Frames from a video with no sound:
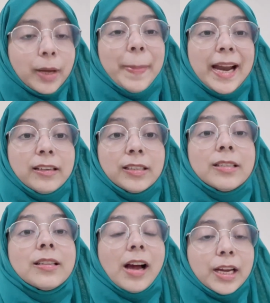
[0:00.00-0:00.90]
The pattern
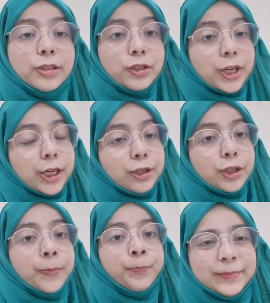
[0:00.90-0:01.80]
is
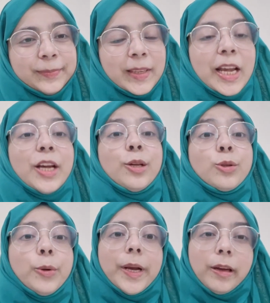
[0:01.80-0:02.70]
unchanged.
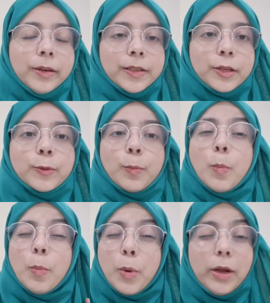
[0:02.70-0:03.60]
So here is a
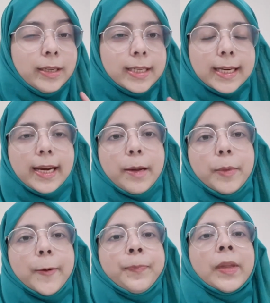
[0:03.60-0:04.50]
small
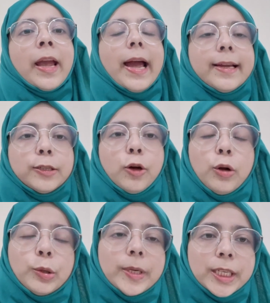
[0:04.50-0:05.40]
disclaimer. As you
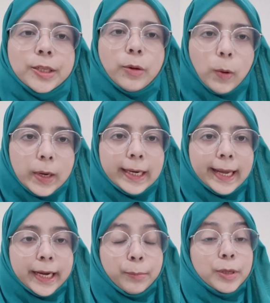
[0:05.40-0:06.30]
all know, it is
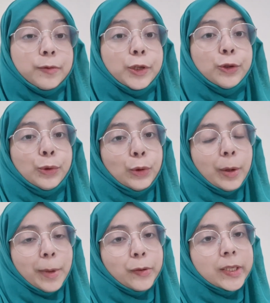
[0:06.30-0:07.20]
online, but we don't know
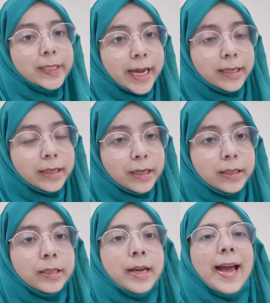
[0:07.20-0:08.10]
about the
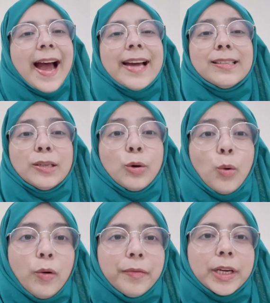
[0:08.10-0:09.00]
centers. As in
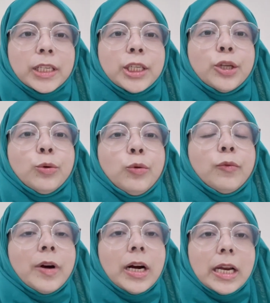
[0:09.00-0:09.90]
COVID, you
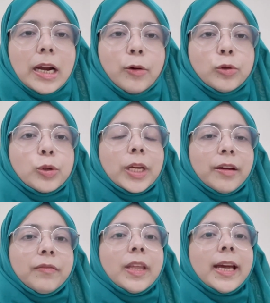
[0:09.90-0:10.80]
were allowed to
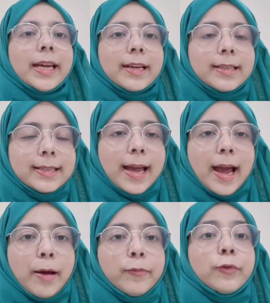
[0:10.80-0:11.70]
give the
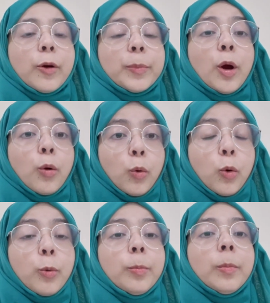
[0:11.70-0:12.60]
exam from your
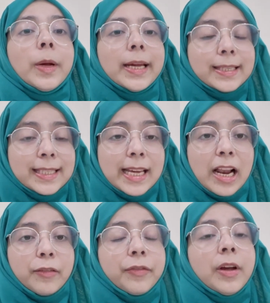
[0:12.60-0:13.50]
home
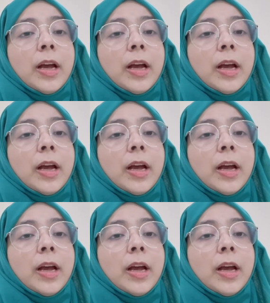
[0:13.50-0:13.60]
itself.